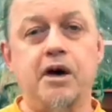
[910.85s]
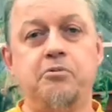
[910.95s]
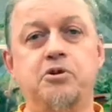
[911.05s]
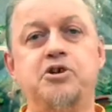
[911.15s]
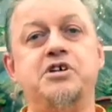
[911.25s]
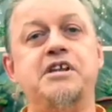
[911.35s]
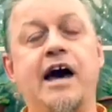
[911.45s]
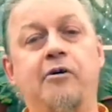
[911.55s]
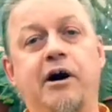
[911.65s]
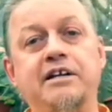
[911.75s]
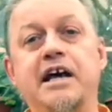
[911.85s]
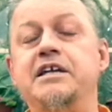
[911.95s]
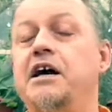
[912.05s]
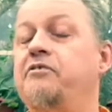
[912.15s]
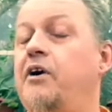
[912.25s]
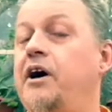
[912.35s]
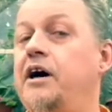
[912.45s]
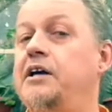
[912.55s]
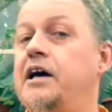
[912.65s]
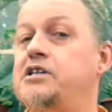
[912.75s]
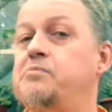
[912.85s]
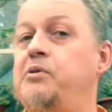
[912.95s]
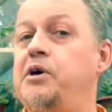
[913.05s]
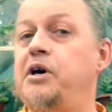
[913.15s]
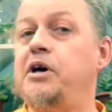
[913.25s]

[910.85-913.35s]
which is now identified as being